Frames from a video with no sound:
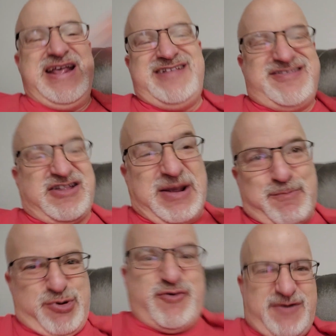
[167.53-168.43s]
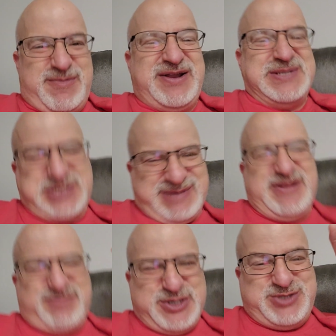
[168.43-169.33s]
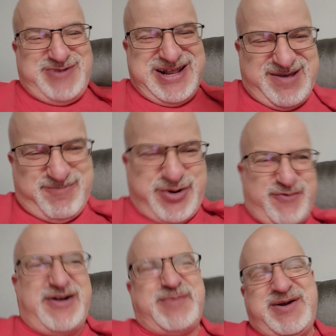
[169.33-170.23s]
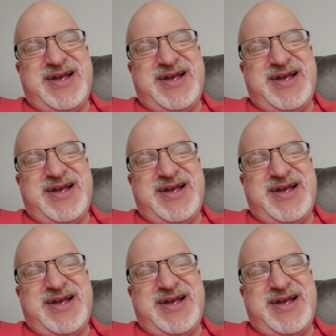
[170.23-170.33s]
He's like burn rubber. They slam on the emergency brake. They burn rubber.